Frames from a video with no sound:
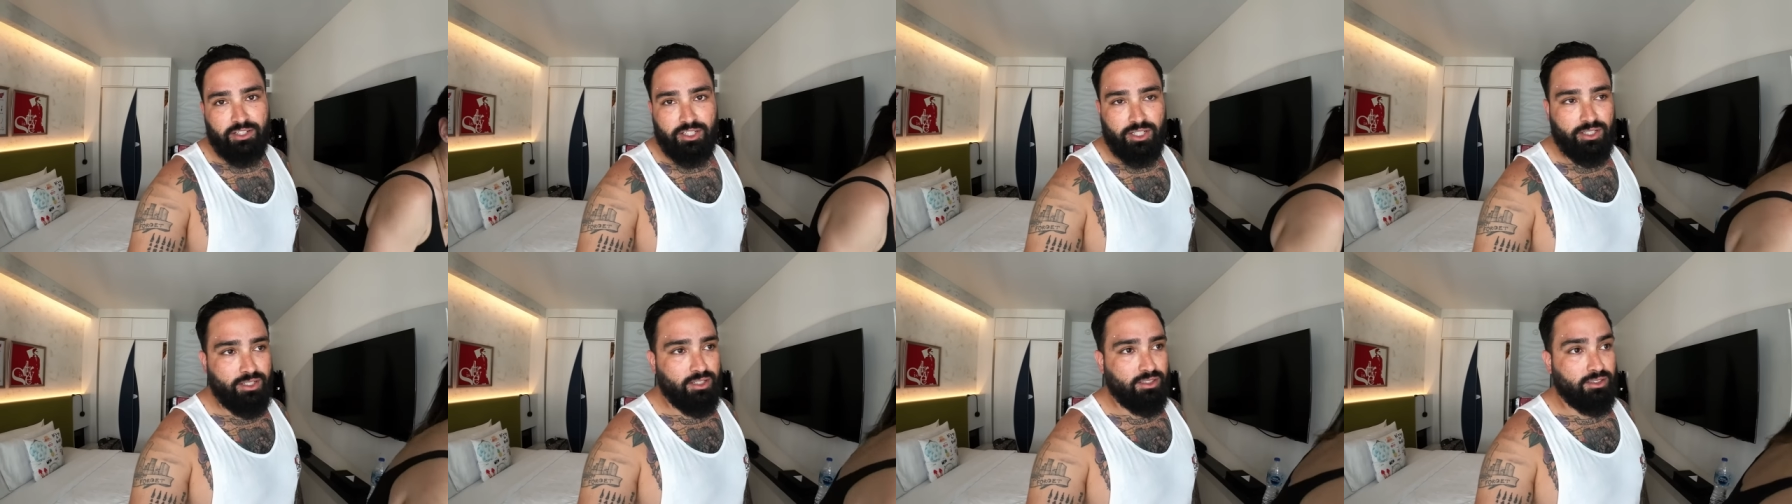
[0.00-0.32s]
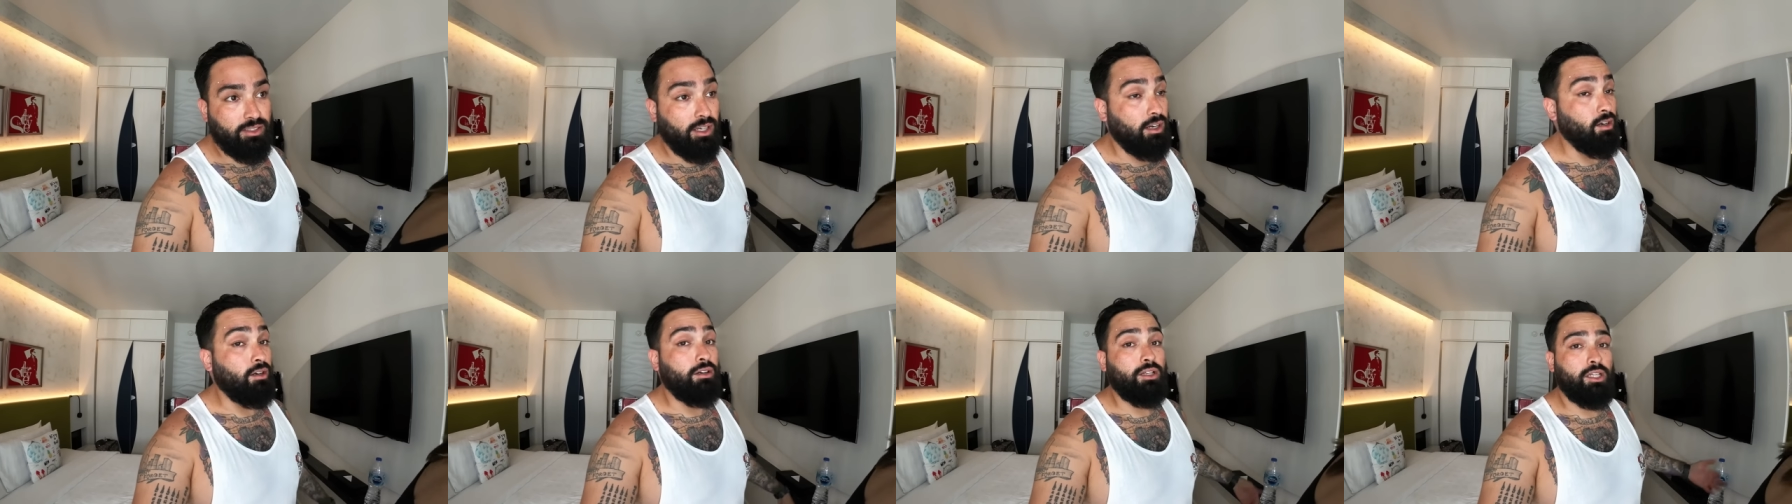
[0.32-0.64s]
She just
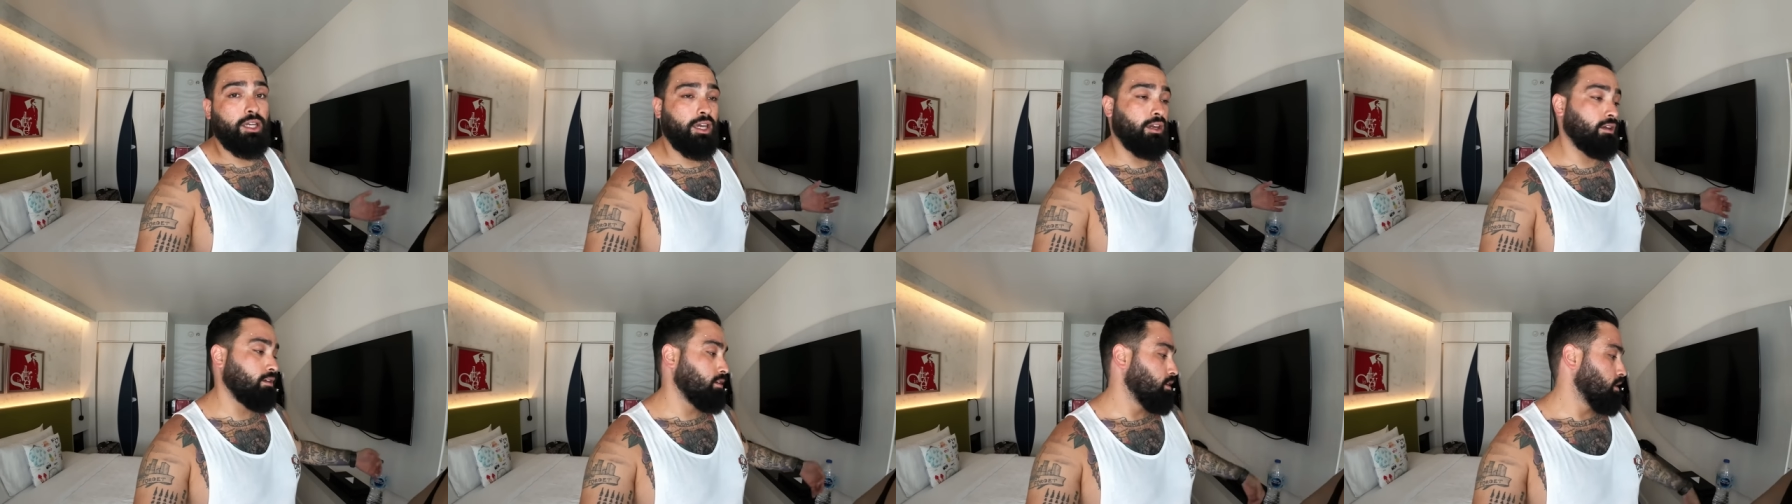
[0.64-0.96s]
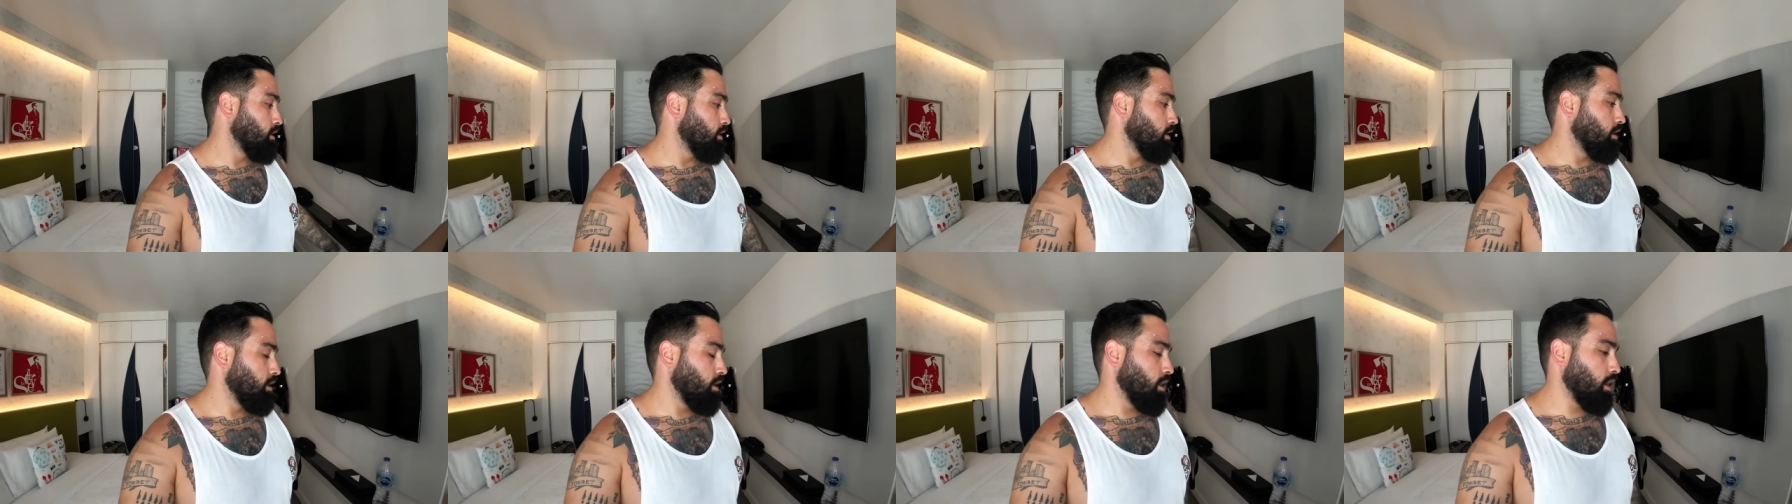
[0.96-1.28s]
said, okay
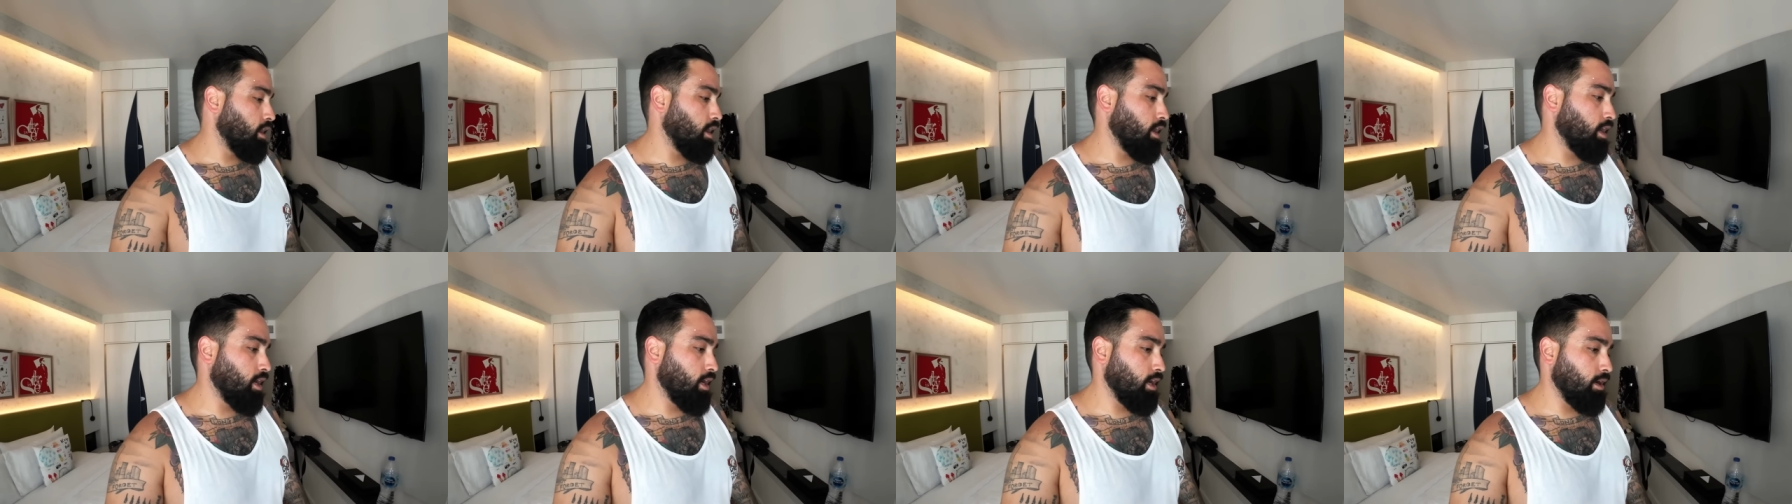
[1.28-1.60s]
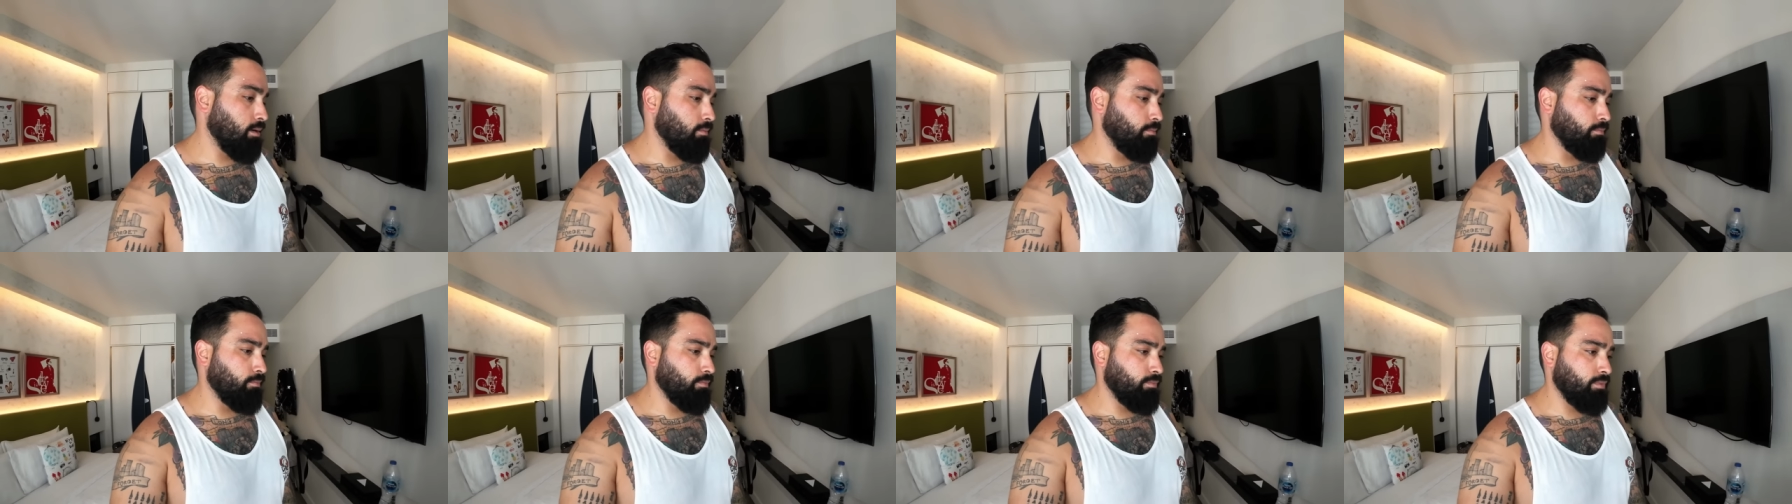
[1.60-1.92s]

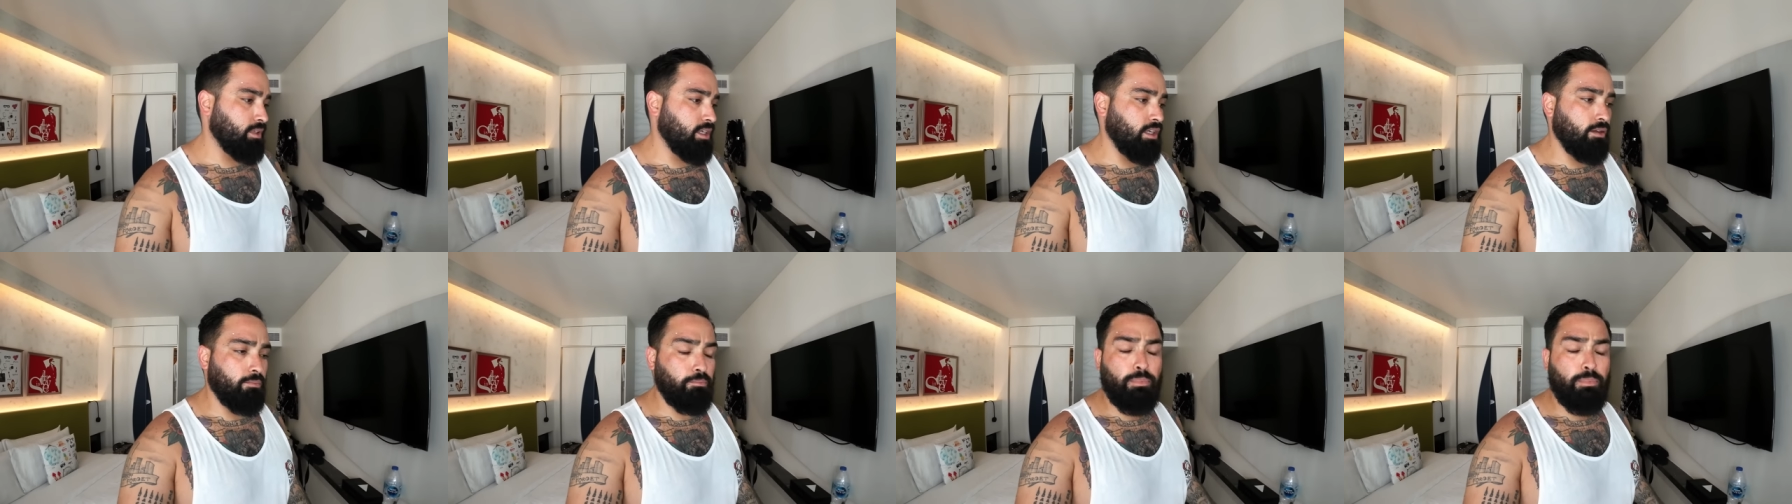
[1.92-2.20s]
um,